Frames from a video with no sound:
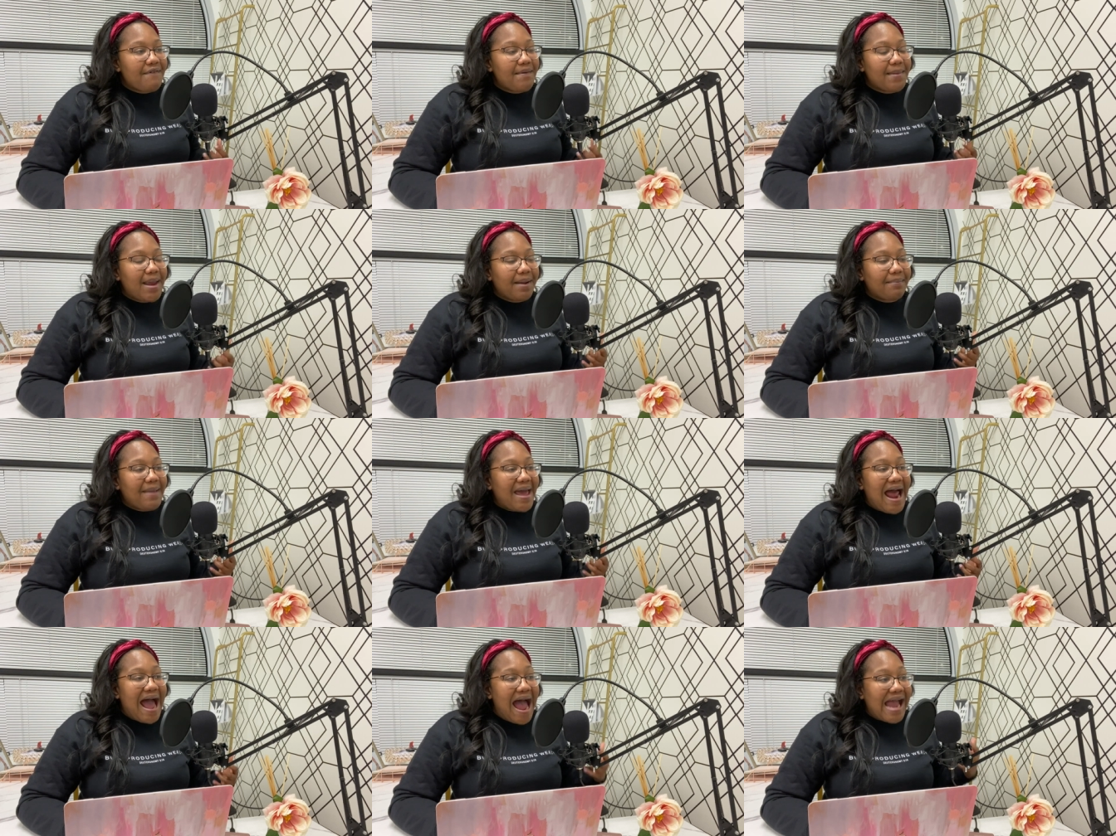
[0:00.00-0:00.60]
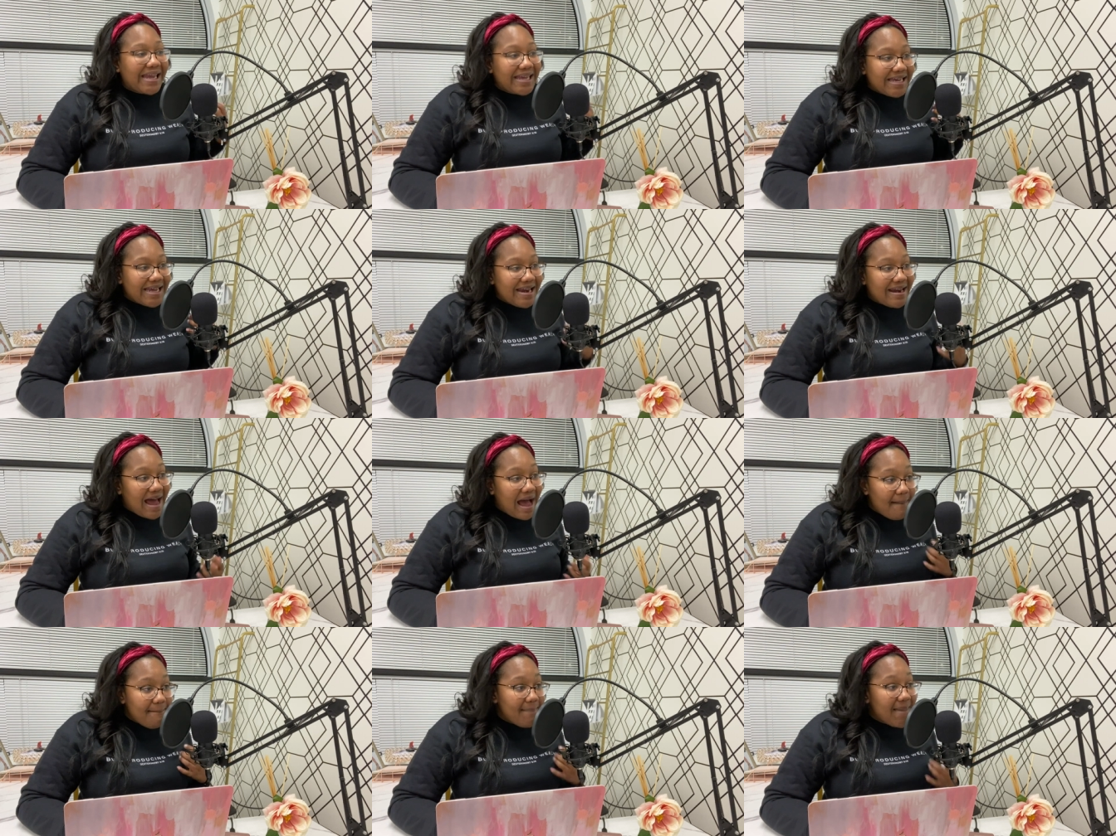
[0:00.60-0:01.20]
I'm like, man, I
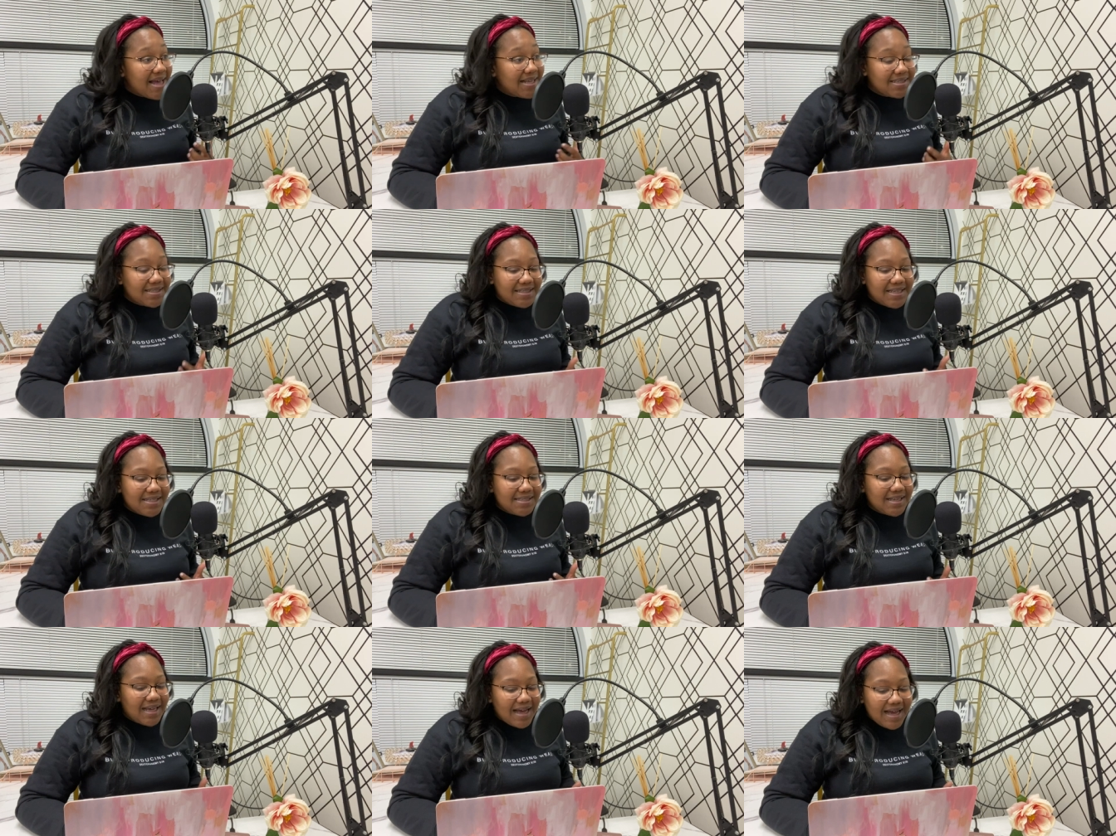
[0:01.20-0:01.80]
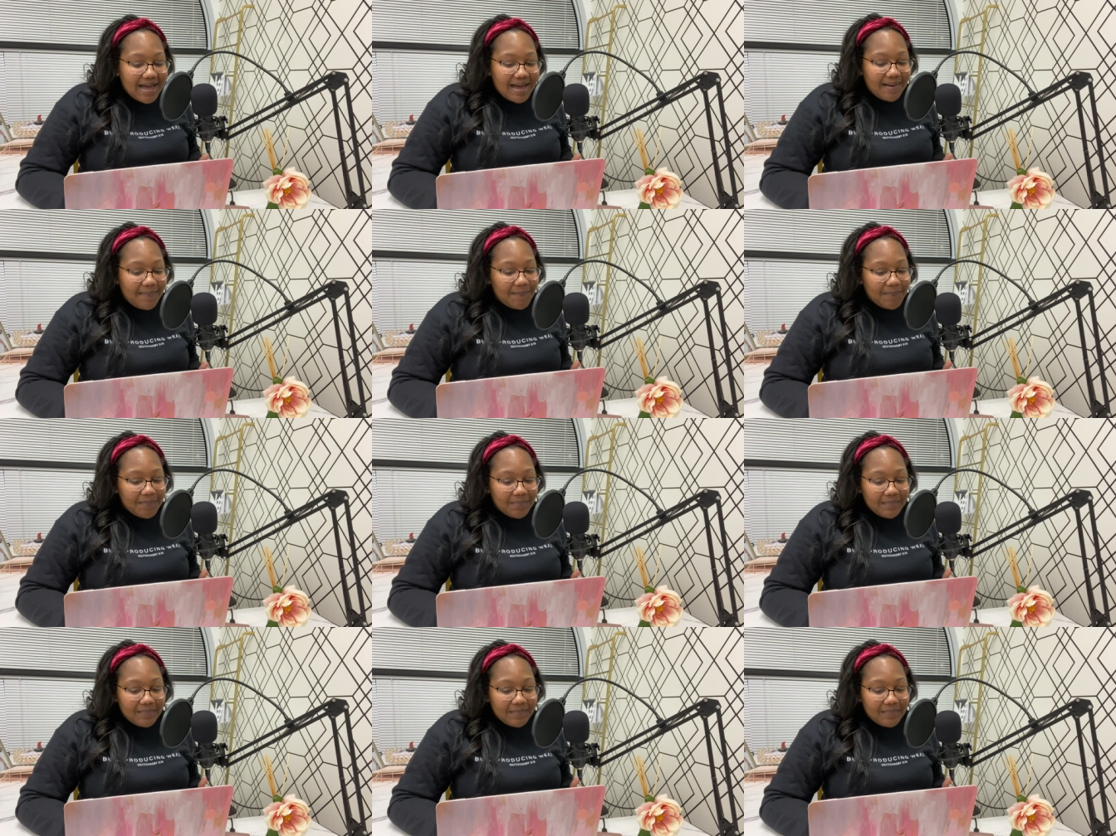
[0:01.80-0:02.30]
cannot mess this up.